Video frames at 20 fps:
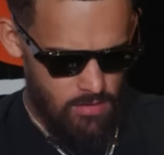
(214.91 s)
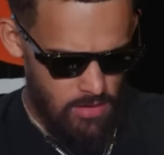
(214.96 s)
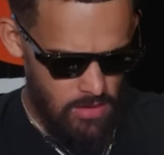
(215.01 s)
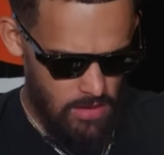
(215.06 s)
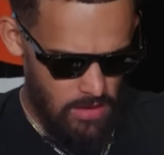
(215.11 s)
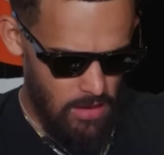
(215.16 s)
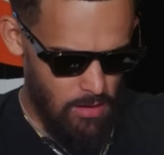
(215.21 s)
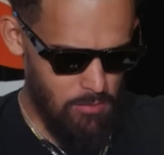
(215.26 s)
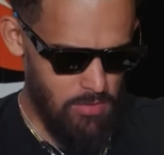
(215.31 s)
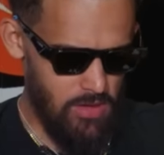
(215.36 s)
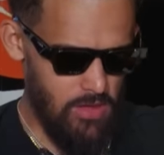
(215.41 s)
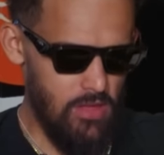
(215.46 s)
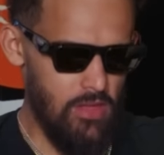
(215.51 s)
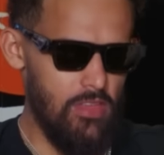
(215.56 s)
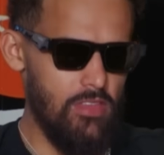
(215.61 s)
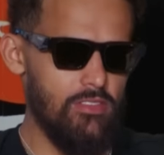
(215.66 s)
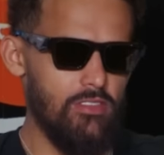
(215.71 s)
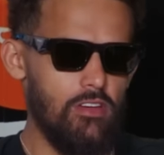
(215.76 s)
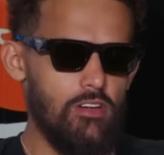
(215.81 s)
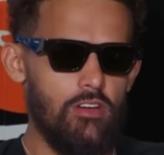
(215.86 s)
Yeah,
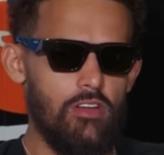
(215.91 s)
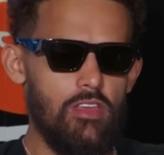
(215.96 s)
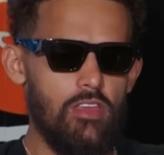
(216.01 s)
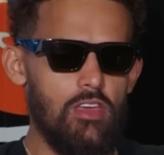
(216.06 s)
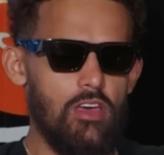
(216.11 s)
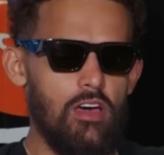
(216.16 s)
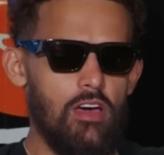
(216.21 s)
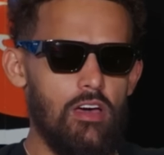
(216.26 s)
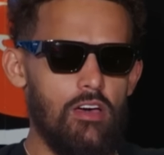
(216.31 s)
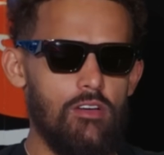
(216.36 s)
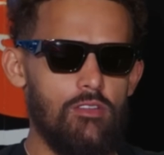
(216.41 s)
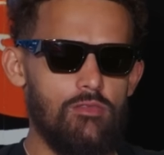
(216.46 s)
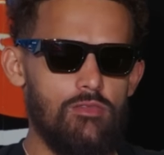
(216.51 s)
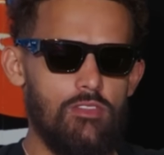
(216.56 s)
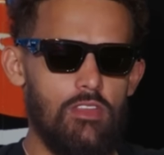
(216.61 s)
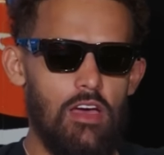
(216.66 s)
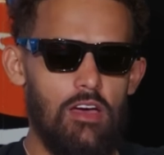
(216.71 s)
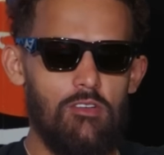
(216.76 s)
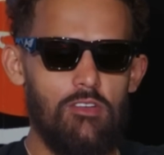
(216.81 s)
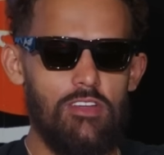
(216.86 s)
he's already. I
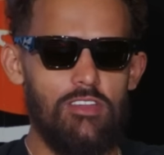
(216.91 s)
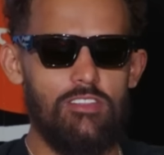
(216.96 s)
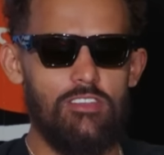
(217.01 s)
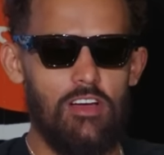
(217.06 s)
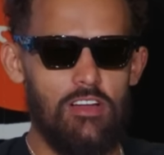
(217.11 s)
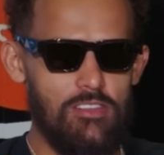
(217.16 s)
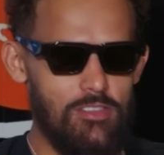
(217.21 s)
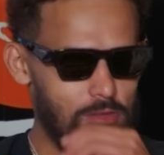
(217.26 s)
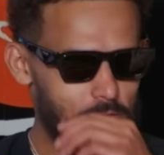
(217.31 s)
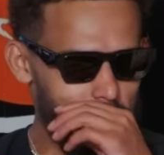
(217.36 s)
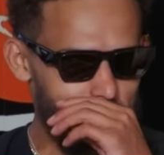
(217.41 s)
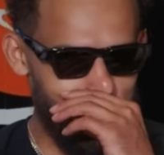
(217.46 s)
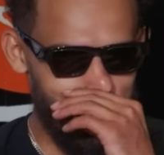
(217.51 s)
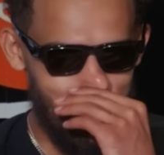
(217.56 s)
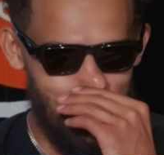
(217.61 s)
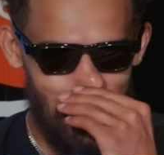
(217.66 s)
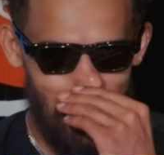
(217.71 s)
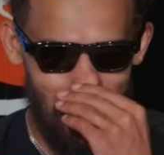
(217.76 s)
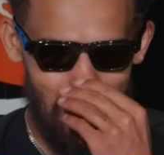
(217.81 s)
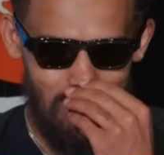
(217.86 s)
already talked to
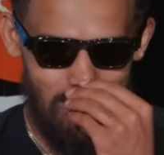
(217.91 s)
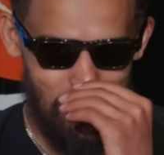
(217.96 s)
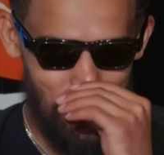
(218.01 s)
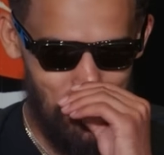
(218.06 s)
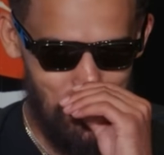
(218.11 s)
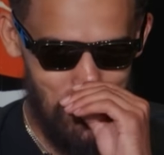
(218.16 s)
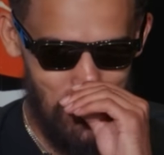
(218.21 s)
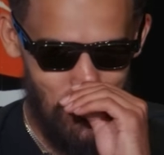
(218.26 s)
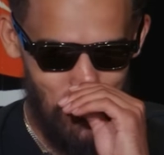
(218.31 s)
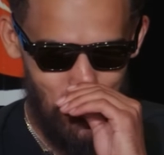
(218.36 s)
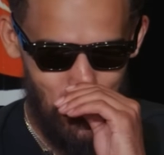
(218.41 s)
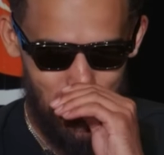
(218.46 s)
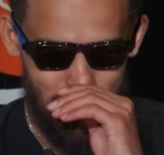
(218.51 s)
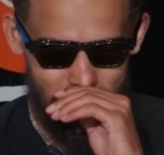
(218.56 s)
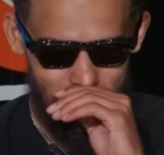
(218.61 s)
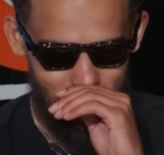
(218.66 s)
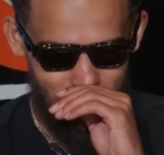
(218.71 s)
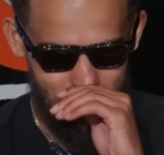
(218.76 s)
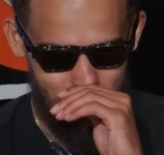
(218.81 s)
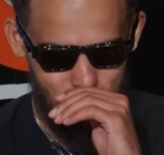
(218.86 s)
him a little bit when we
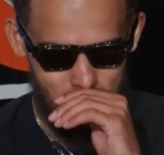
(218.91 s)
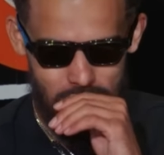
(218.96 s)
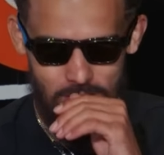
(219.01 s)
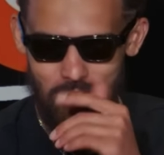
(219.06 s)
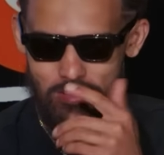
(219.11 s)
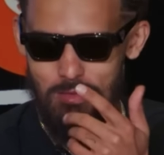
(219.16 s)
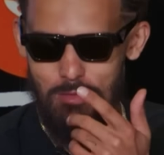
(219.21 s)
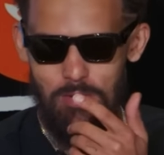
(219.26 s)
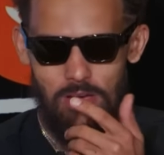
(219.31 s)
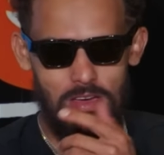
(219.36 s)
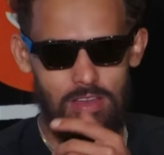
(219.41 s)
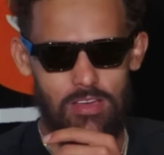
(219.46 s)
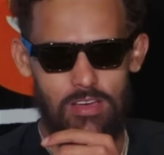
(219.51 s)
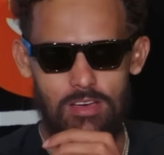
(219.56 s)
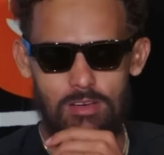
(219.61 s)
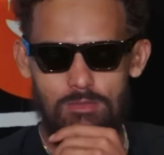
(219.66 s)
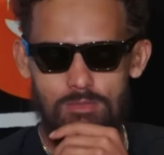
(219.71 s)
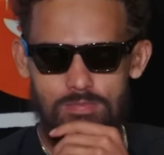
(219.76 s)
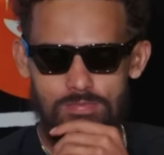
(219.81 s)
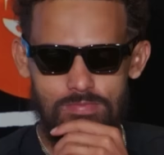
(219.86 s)
talked. We talked
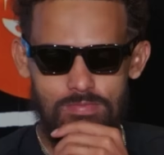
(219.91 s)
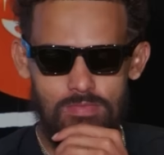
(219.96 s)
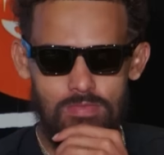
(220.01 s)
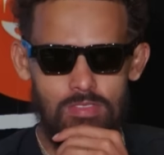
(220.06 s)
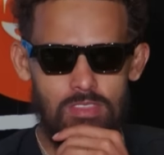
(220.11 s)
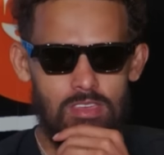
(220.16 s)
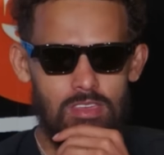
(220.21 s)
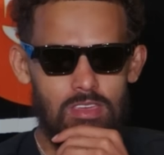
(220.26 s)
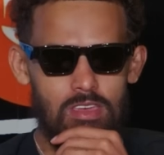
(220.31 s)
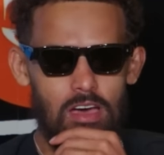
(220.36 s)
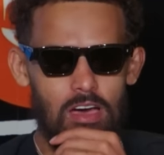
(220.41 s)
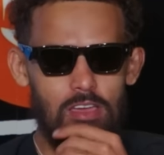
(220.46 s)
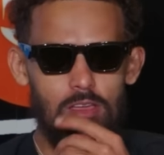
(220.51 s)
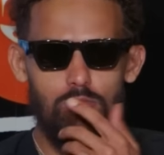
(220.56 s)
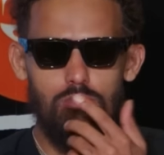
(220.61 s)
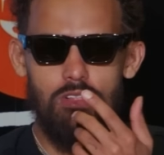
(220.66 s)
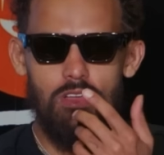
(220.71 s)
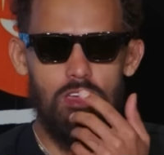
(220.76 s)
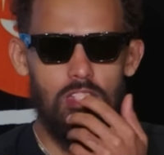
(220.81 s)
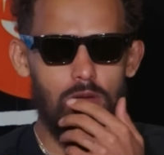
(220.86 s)
about how he
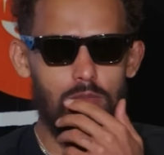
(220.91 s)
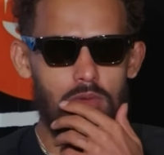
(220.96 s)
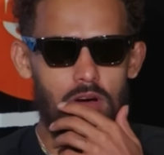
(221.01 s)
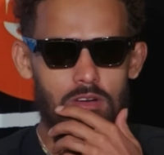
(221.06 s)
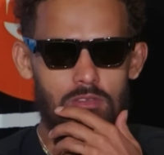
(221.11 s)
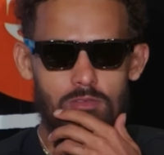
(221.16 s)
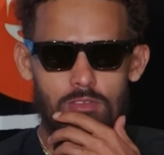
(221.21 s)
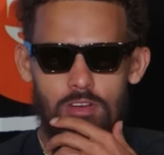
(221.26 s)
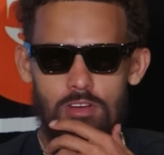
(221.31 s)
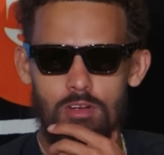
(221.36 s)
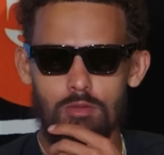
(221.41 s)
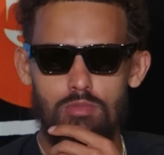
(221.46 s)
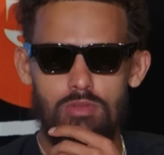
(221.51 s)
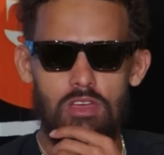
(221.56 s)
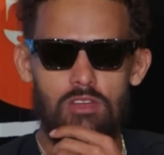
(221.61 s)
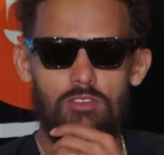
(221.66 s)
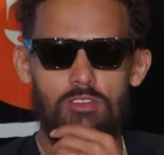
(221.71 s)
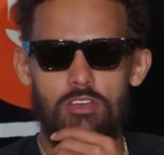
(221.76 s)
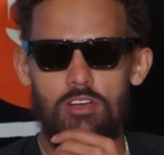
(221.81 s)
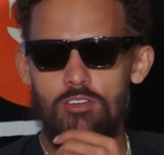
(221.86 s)
played at Montverde,
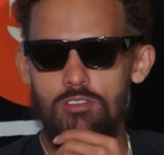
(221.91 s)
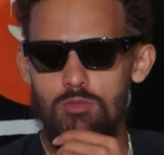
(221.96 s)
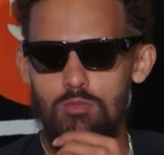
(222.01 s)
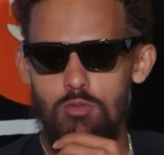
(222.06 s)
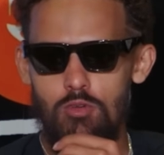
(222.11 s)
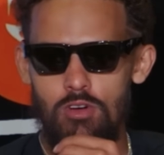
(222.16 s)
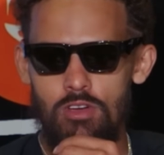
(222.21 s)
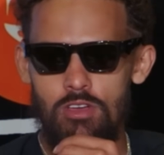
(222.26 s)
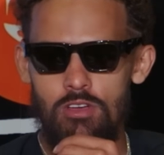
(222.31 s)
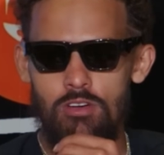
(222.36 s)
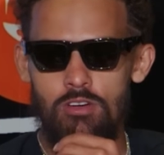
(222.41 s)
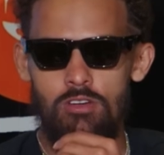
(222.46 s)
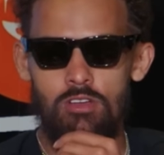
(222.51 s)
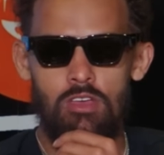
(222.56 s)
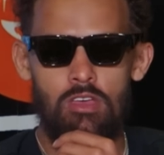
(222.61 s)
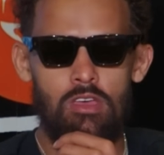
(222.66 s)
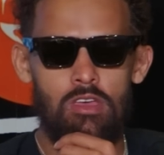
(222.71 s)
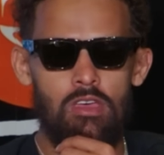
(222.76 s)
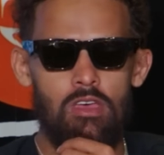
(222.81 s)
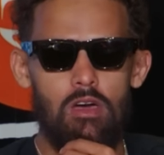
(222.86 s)
played for Coach Boyle.
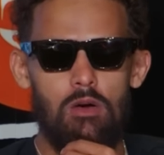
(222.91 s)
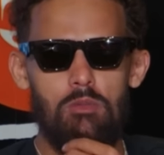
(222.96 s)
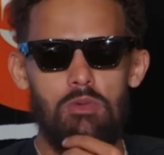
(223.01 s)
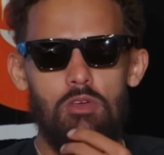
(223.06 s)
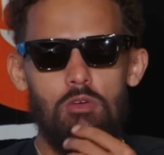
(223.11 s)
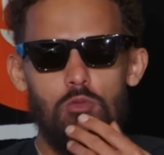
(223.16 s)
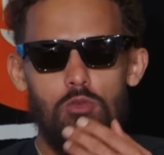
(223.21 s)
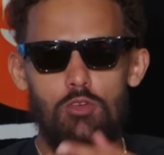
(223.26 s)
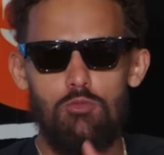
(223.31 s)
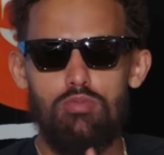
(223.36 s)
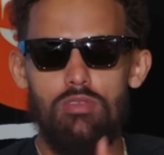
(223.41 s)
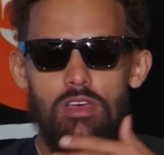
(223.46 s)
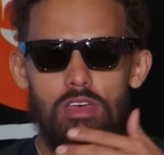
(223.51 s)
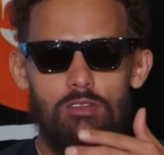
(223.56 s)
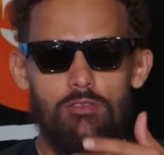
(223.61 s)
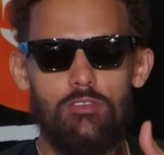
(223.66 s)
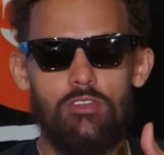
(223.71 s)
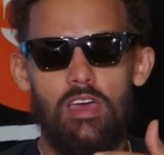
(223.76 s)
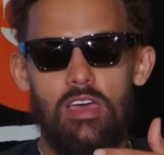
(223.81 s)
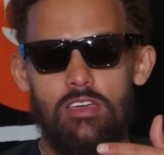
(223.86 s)
We
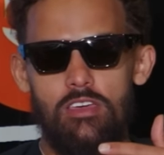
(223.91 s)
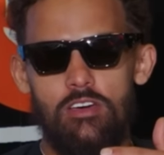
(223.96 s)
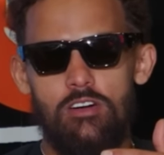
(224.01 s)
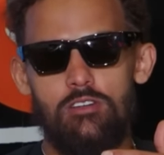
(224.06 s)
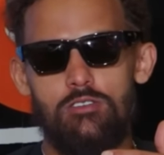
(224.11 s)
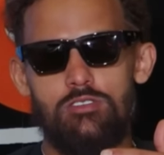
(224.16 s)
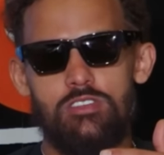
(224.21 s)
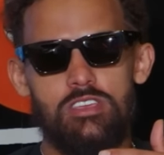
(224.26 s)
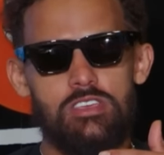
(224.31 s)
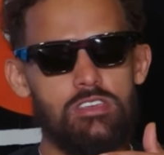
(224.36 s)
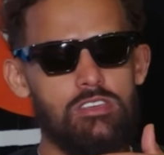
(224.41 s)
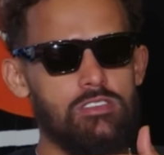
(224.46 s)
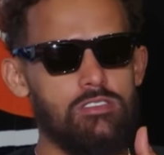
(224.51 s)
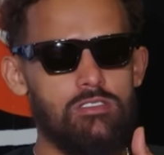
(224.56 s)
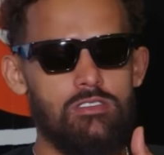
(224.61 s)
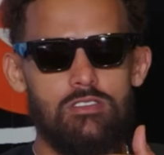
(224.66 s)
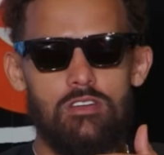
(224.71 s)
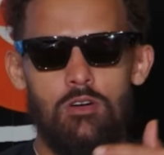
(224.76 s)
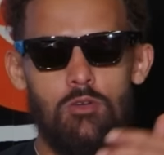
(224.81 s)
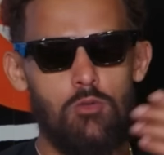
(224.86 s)
played for that coach. He's
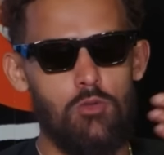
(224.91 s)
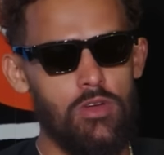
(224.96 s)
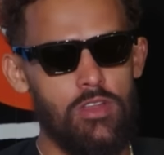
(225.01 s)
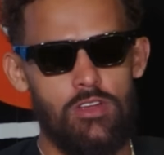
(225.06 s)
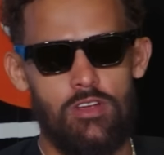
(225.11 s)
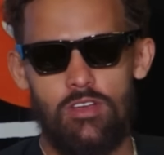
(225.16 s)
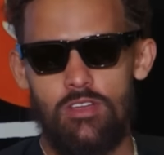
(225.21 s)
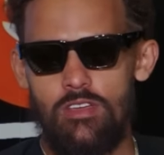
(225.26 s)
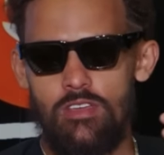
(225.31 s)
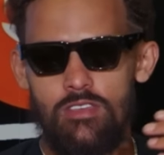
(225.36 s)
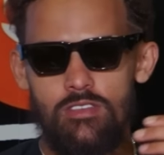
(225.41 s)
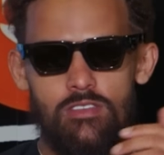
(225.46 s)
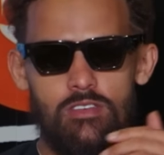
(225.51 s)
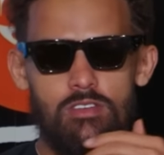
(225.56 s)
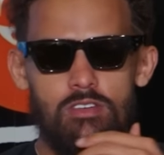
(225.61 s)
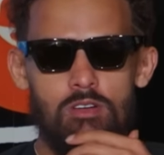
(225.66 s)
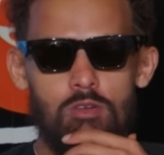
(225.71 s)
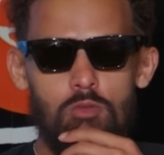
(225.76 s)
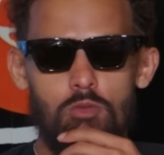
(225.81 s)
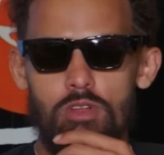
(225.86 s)
a winner. He's
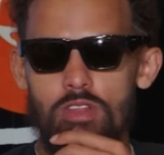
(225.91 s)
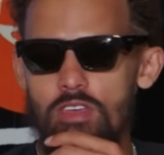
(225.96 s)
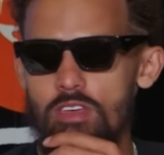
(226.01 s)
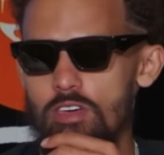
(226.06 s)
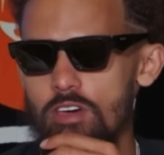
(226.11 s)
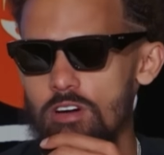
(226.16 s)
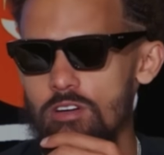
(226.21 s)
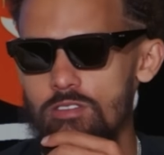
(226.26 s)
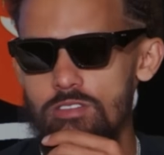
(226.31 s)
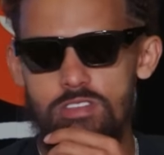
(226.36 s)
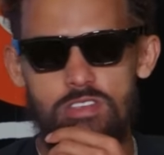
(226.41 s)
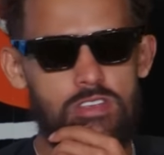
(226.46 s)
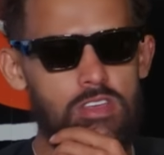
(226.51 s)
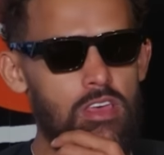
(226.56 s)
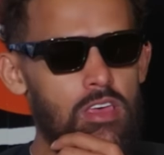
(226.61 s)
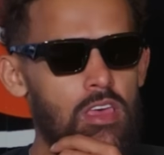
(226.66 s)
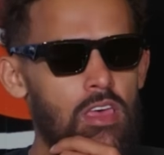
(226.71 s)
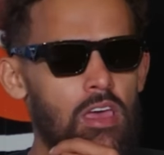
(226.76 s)
a winning coach.